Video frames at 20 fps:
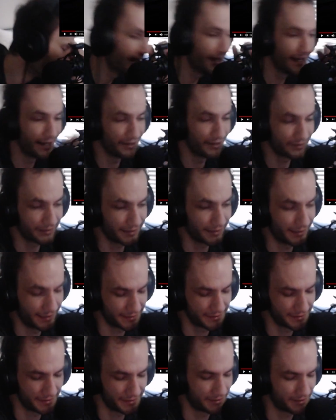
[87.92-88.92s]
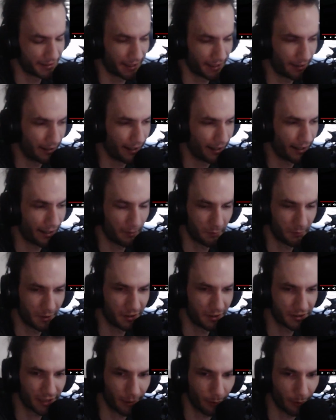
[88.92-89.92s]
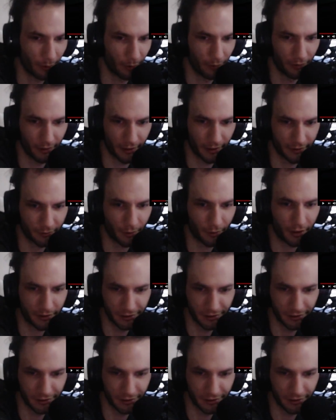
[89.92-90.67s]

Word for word: okay let's just shut up i'm going to shove it and let's watch